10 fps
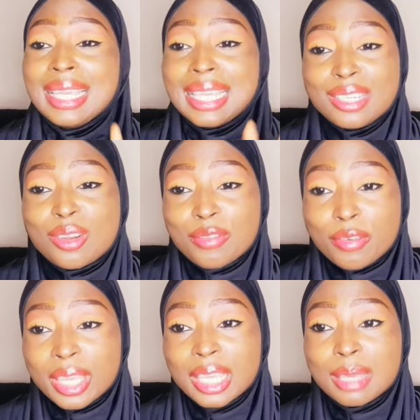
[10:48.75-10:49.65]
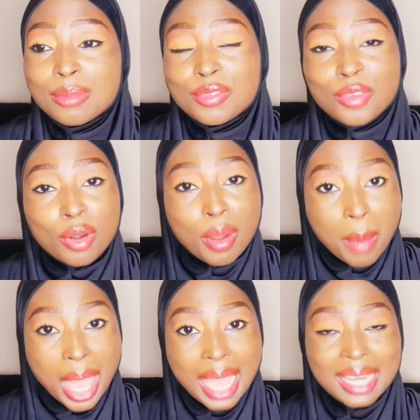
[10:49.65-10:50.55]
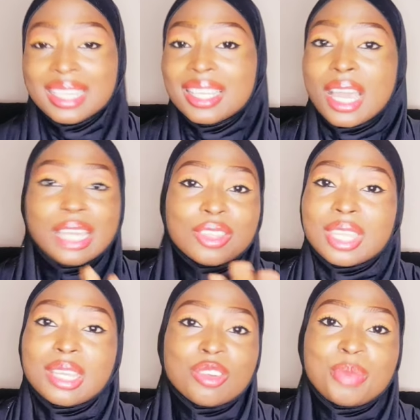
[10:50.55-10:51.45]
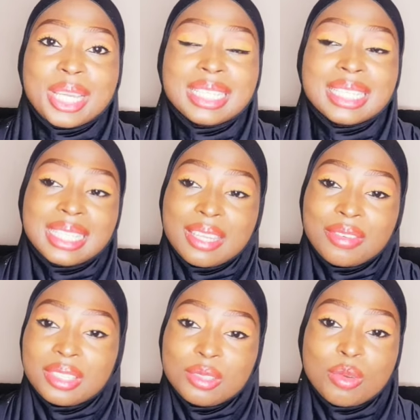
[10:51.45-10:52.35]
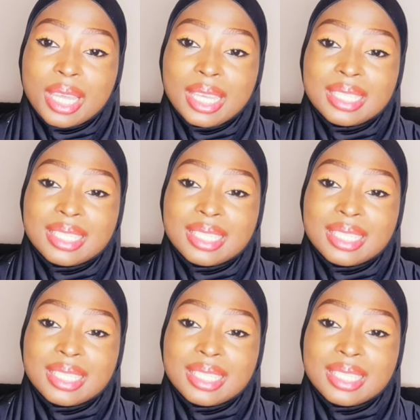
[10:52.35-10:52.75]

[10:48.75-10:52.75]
Kingdom for Him, if you're a man and you're thinking of buying it, definitely go ahead.